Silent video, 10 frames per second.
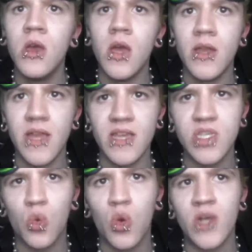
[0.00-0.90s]
And it is a
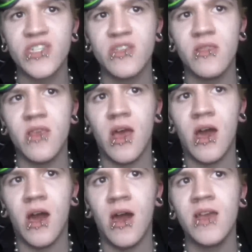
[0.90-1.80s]
question that
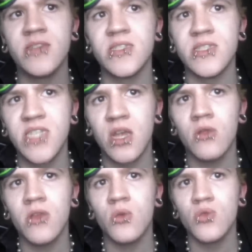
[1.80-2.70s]
I
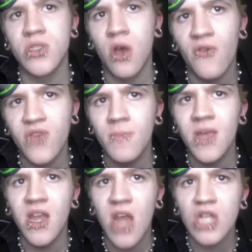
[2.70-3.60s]
sincerely resolve to be
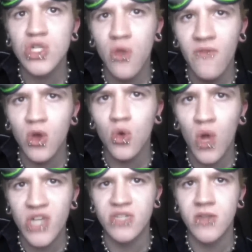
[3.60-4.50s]
a non-trivial
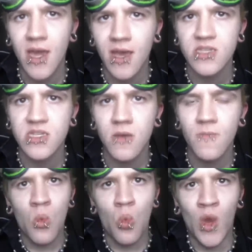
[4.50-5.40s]
question to ask.
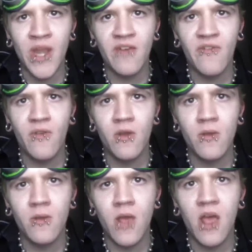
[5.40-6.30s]
What if
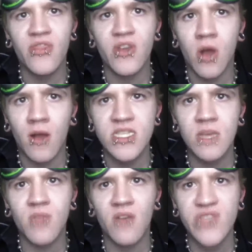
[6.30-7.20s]
the
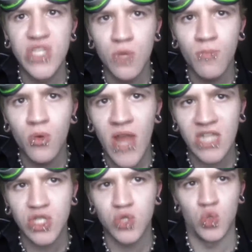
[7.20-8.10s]
concept of
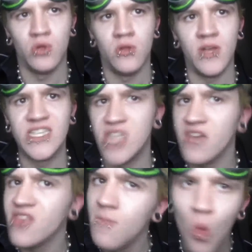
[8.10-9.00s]
supernatural is
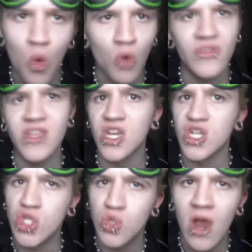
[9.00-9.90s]
nothing more than a
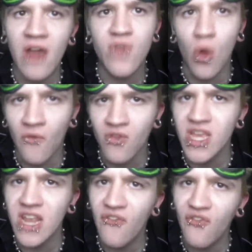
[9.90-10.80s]
contrived,
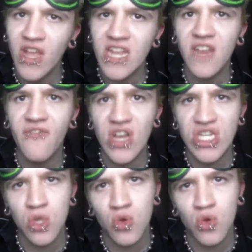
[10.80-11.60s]
overly inflated fictional